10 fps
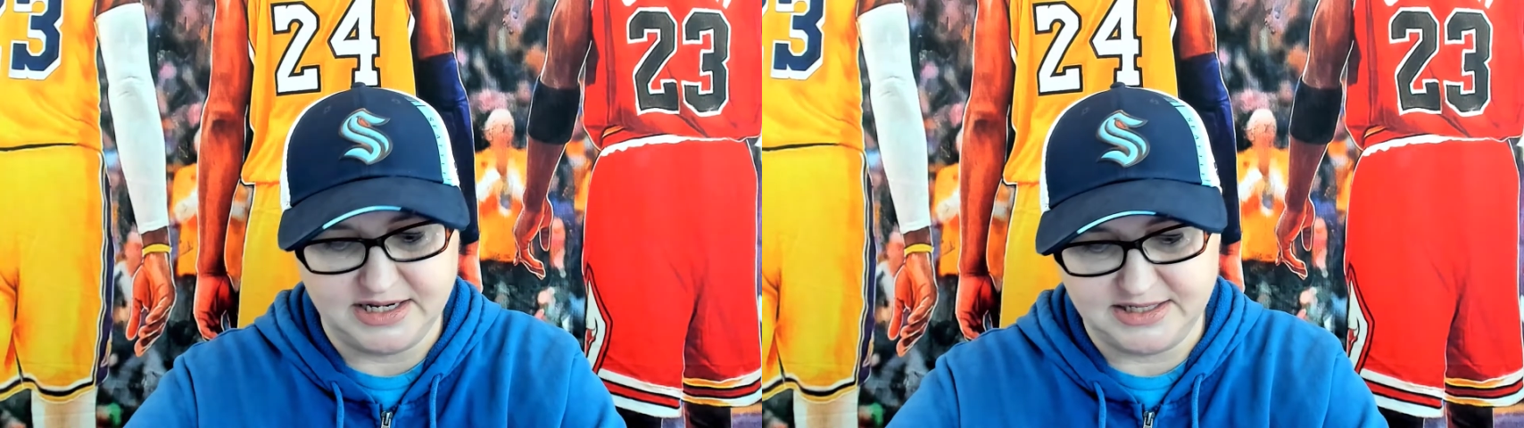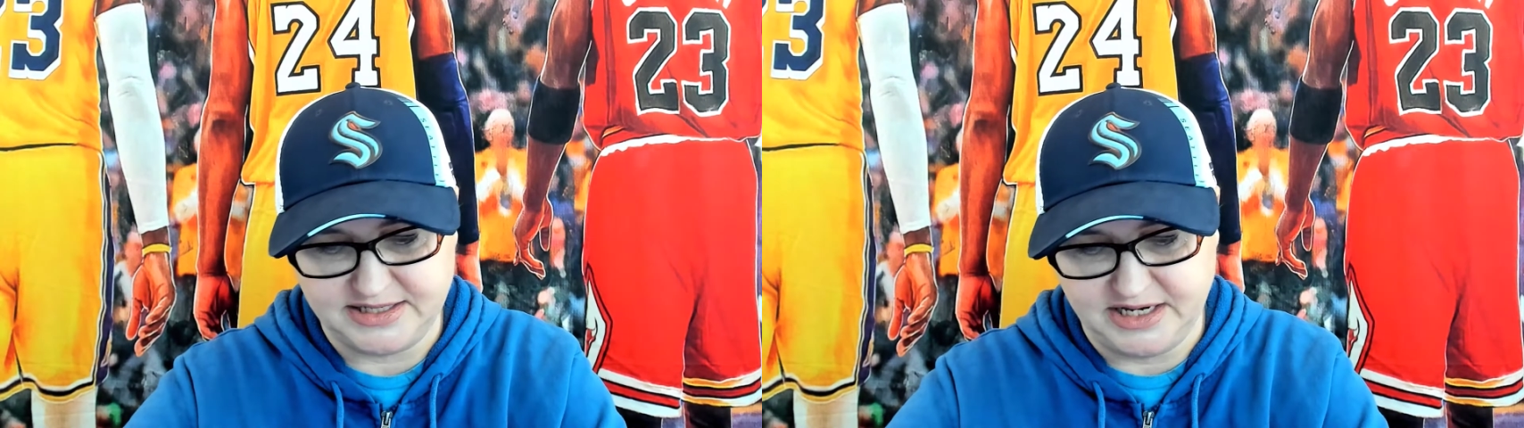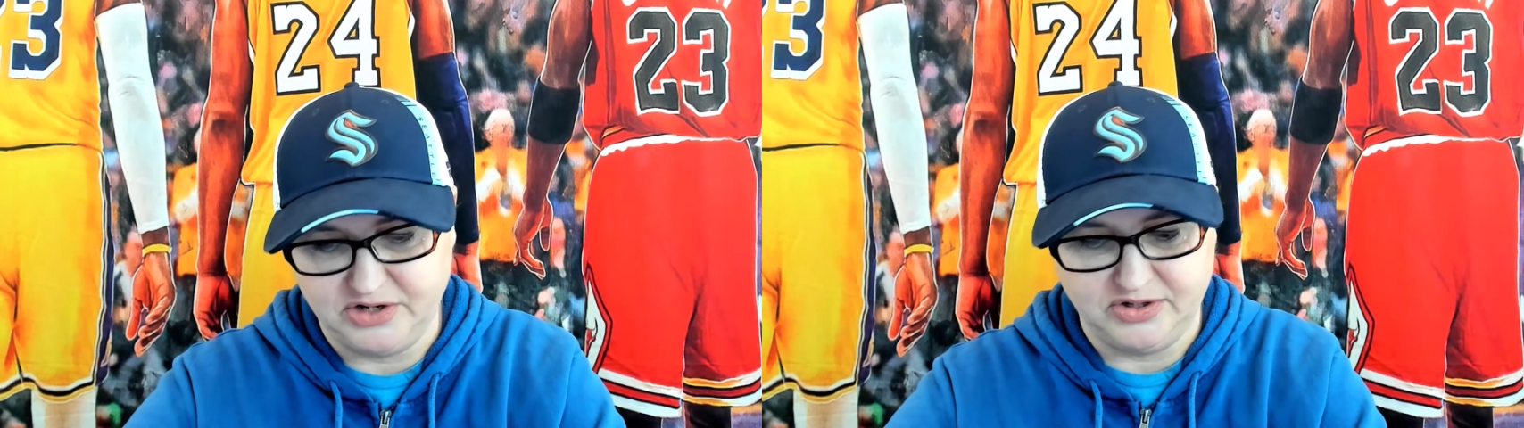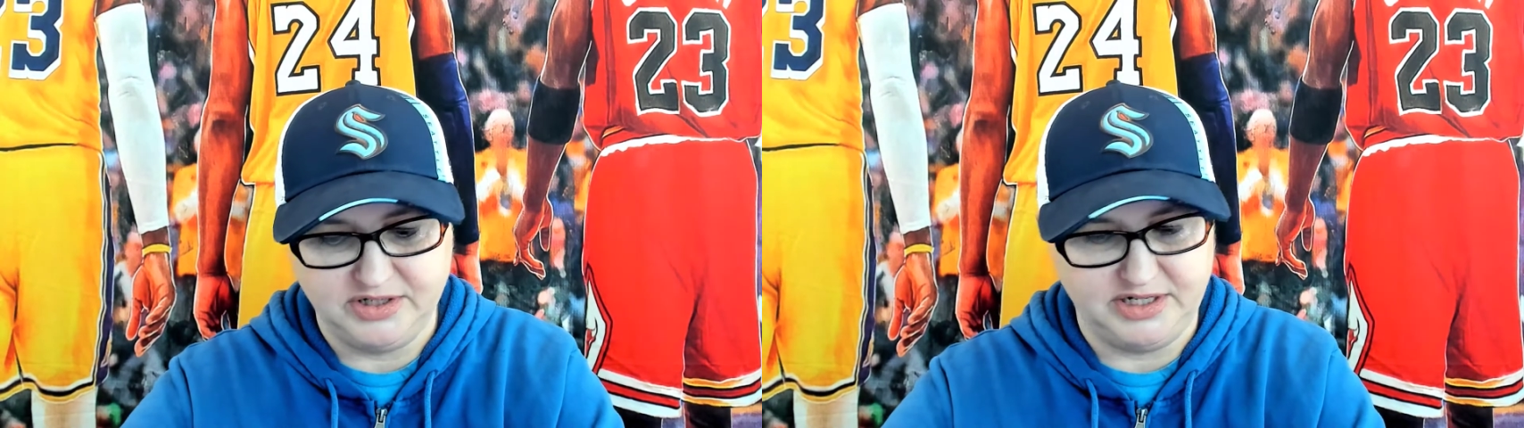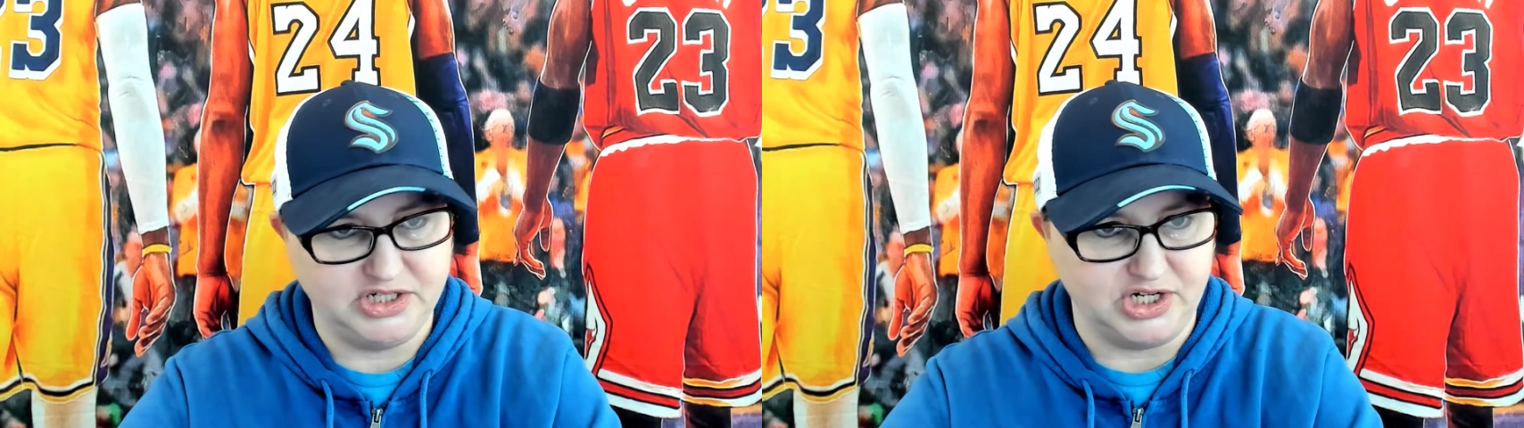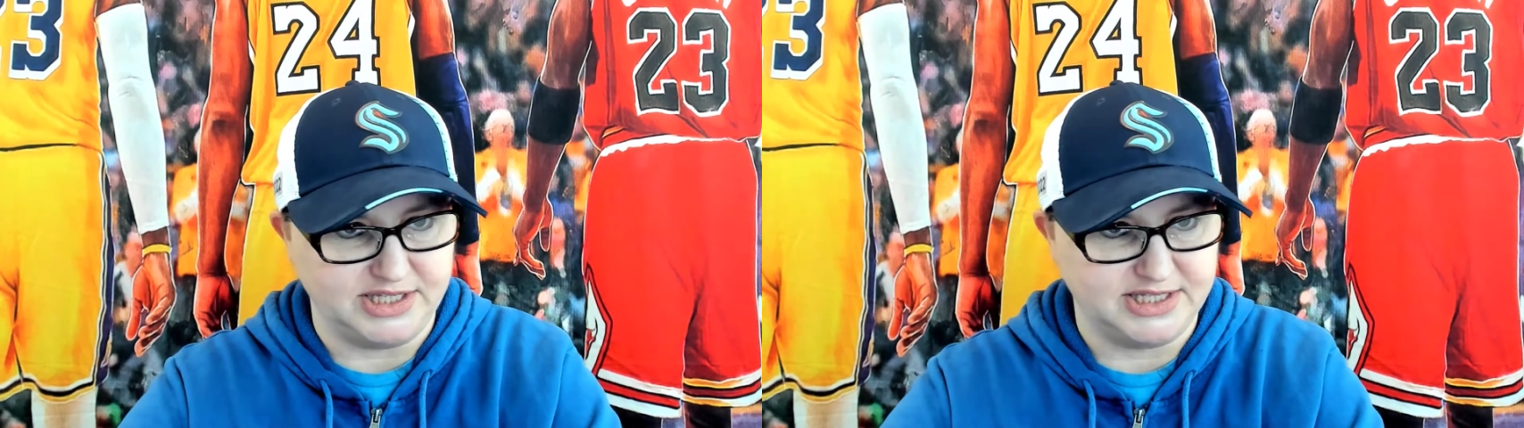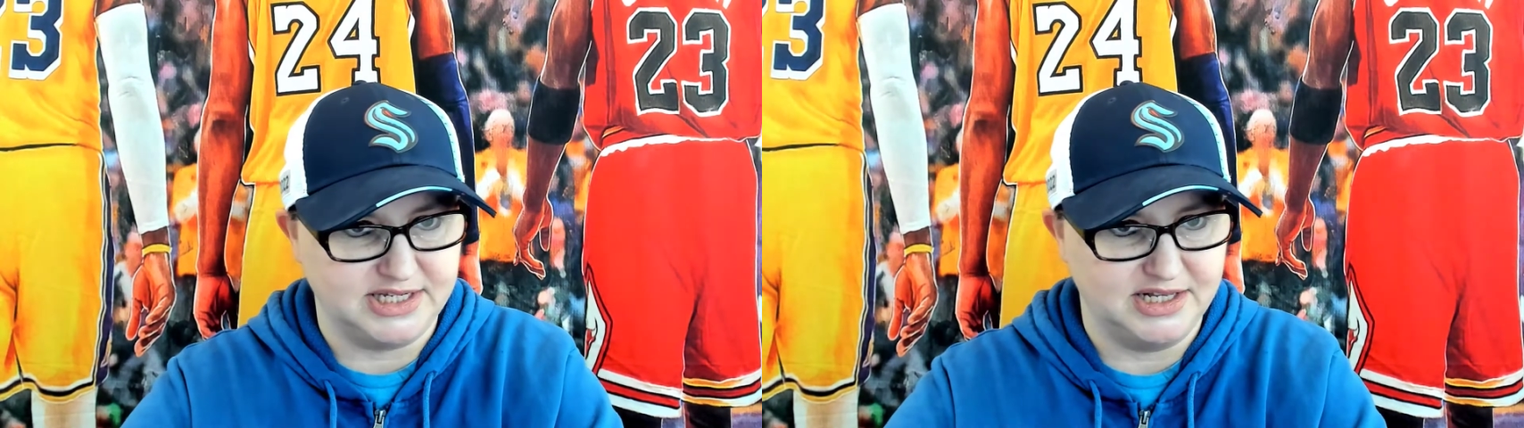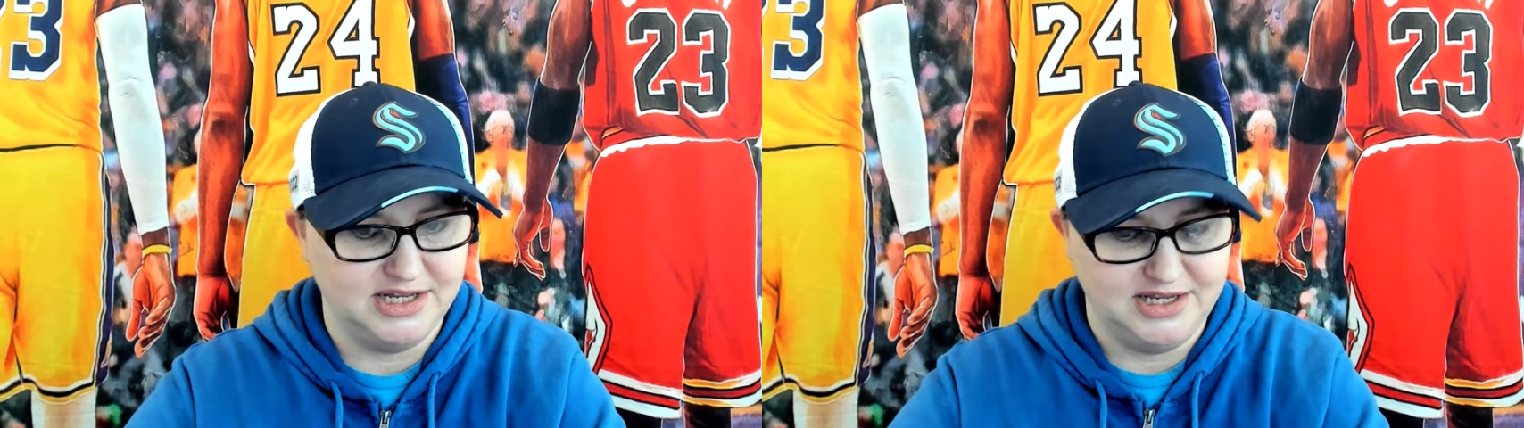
single digits,